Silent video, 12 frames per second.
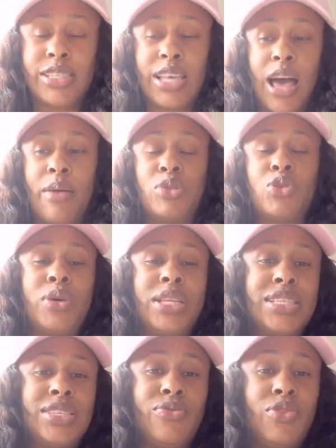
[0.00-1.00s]
I'm doing
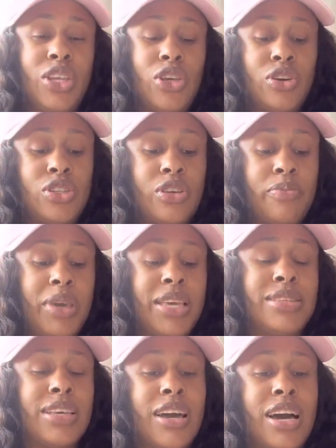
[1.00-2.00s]
this video to
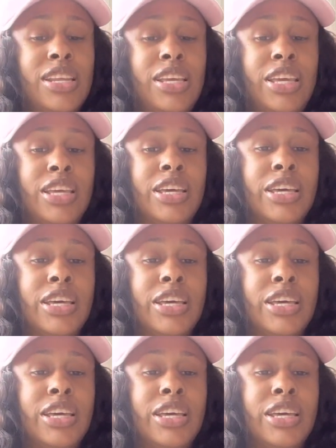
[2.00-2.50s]
basically